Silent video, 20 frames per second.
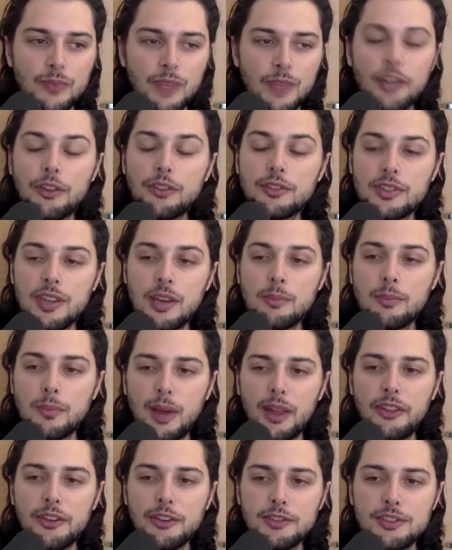know
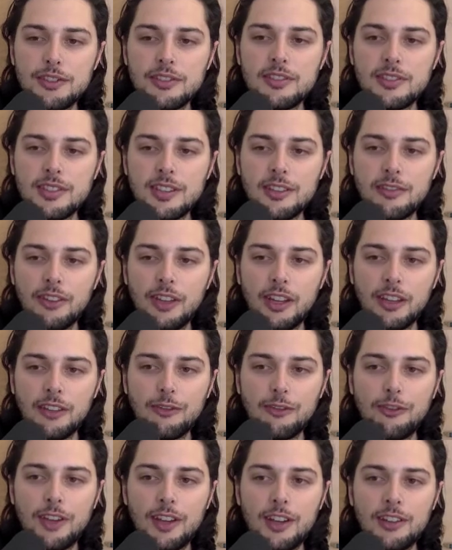some other students have like
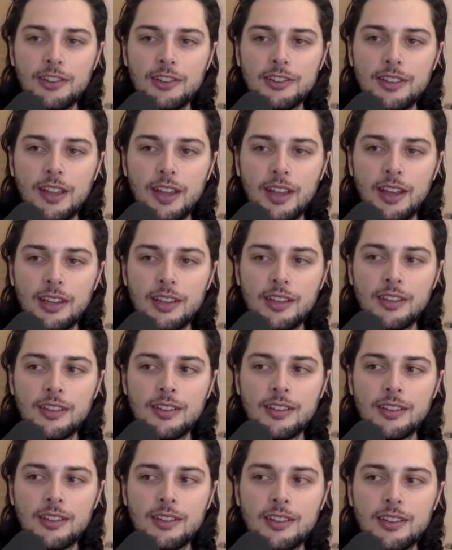felt like